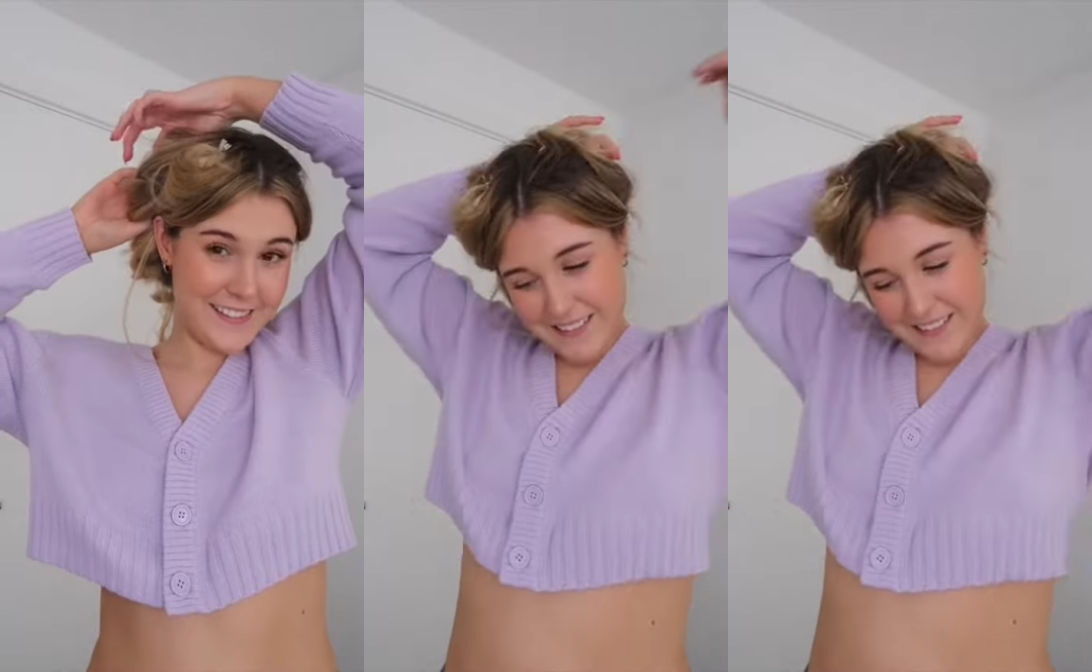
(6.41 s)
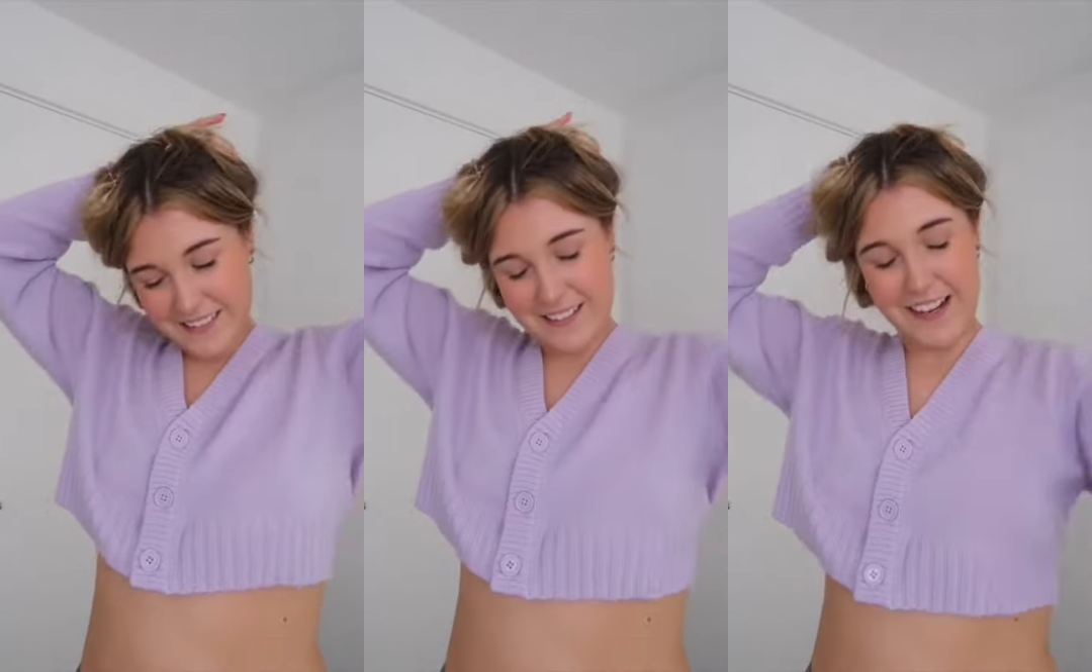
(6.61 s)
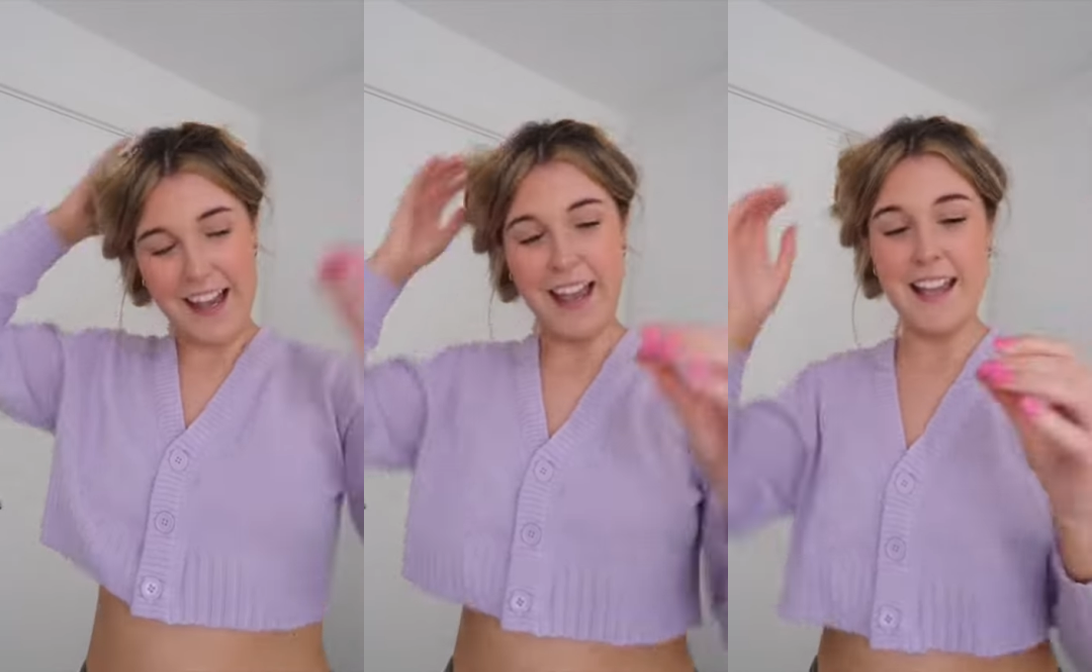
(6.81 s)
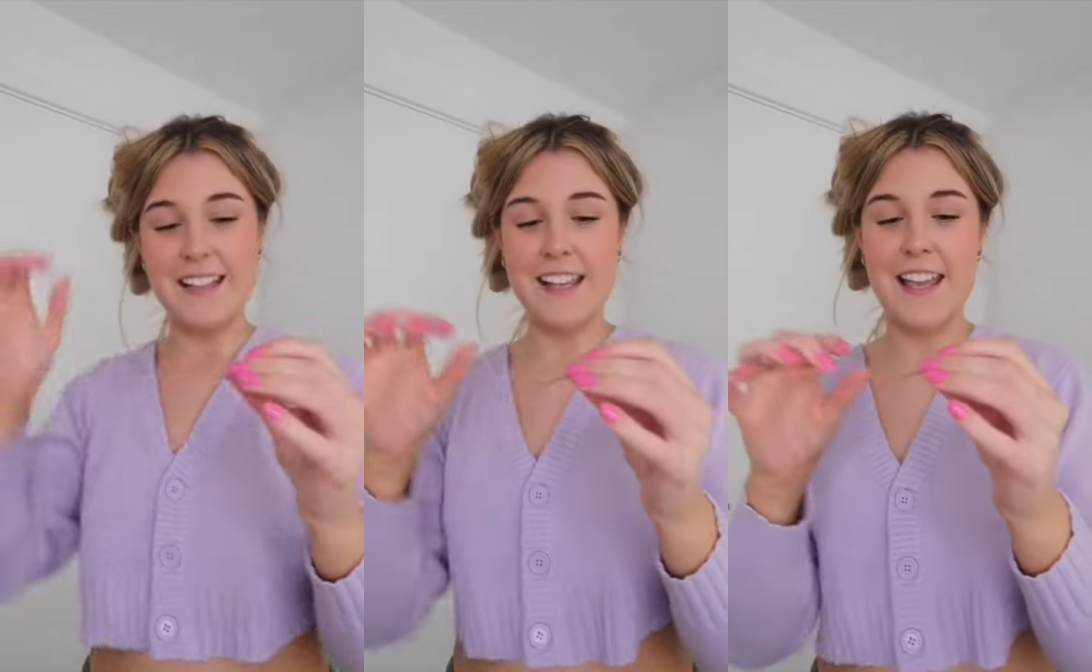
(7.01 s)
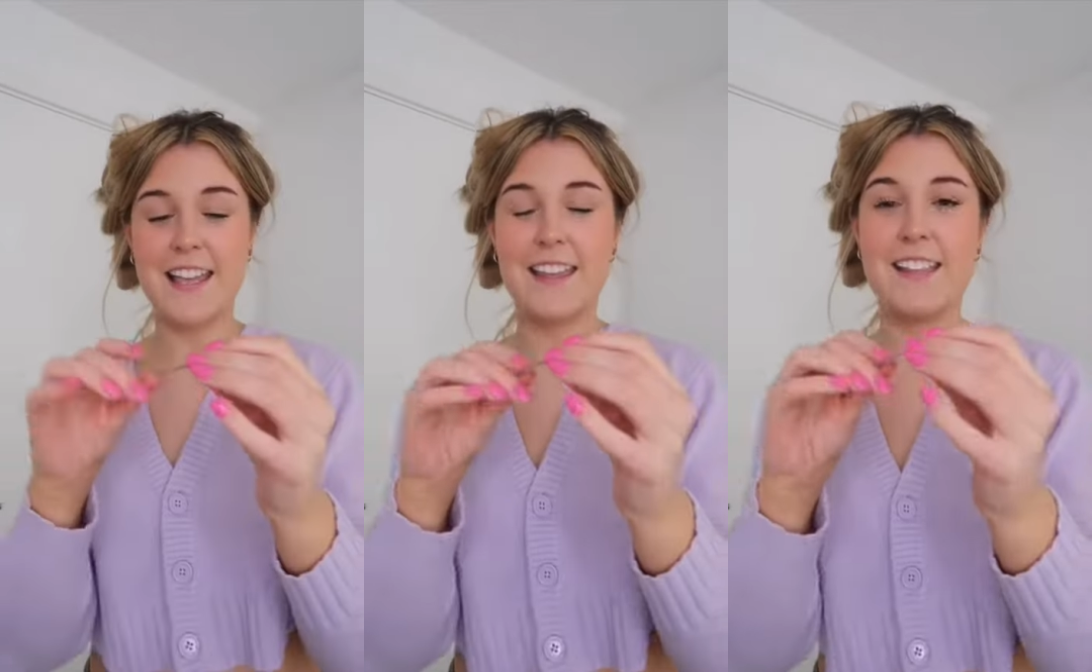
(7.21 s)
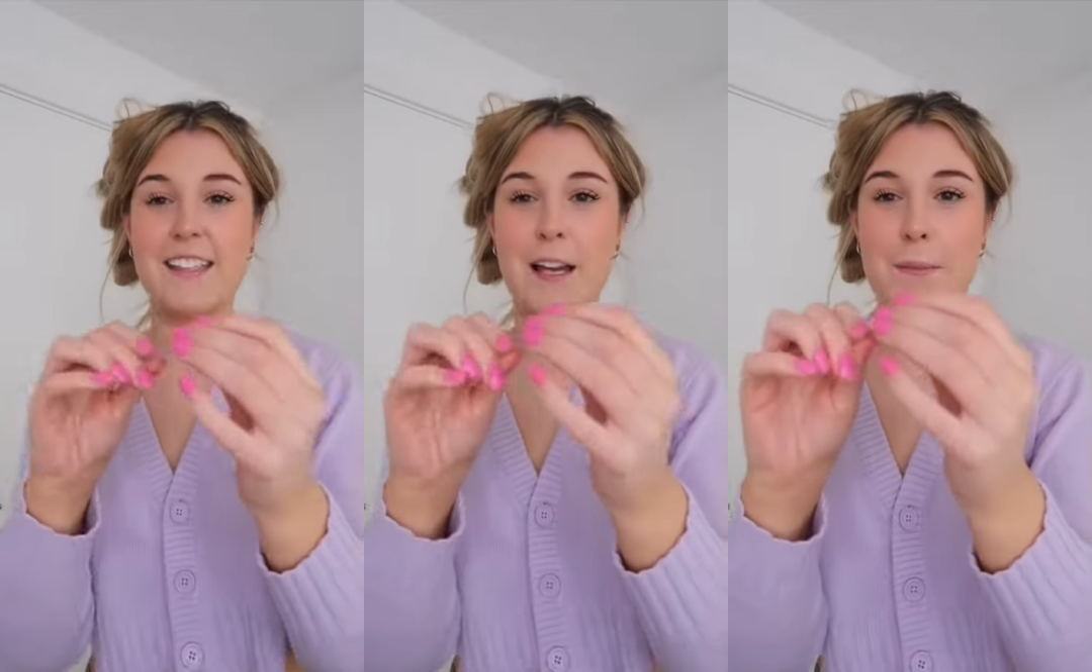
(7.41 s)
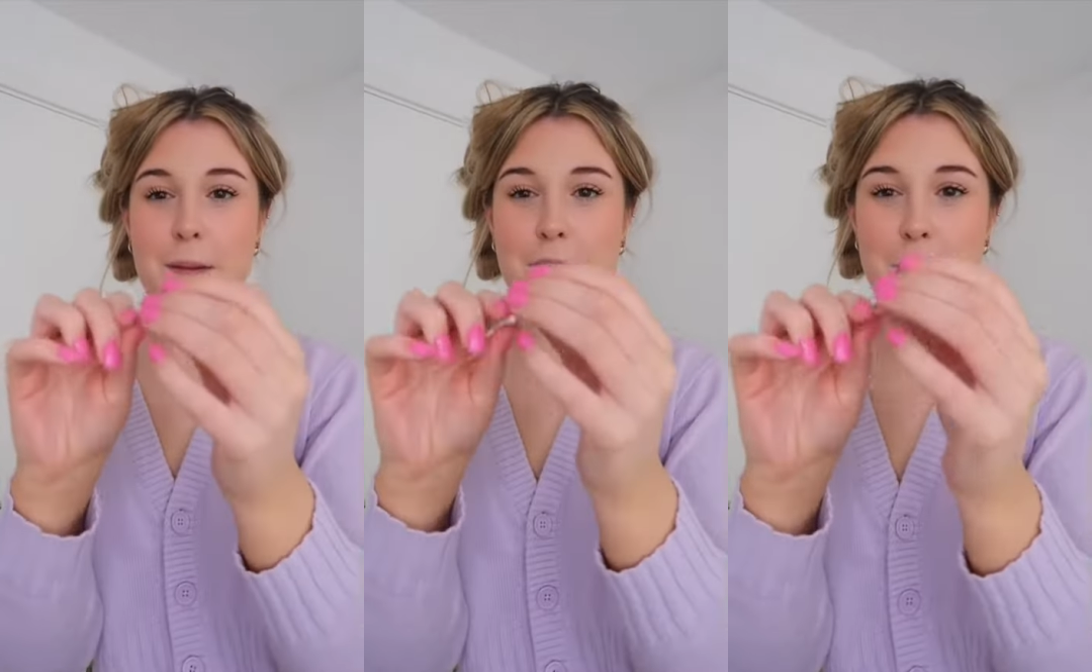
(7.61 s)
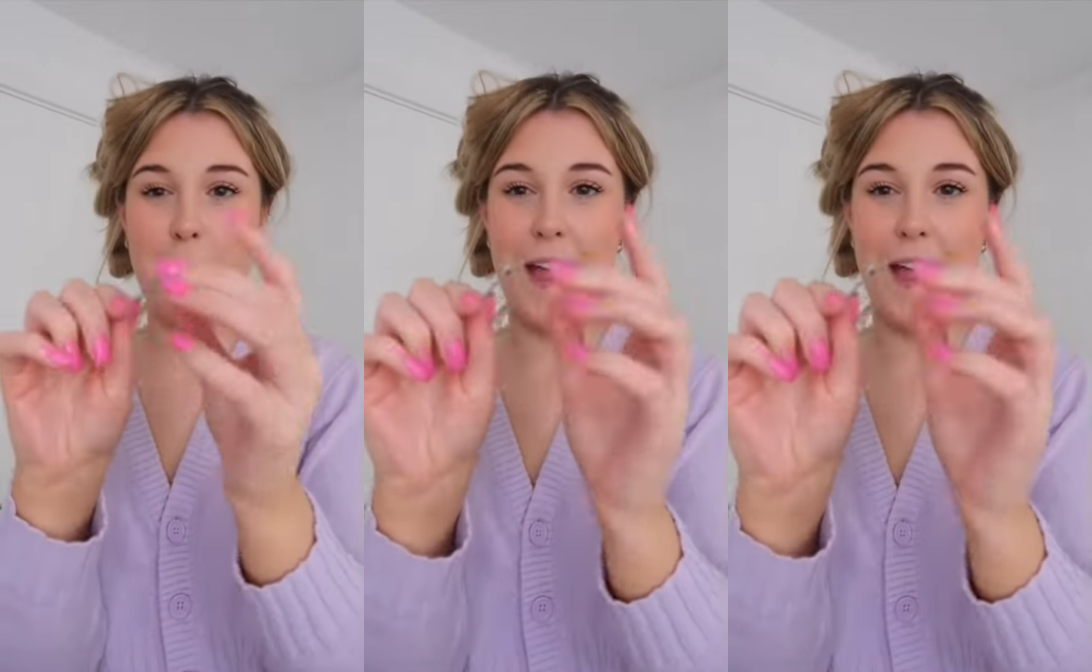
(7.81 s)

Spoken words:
Oh, I hate taking these out because my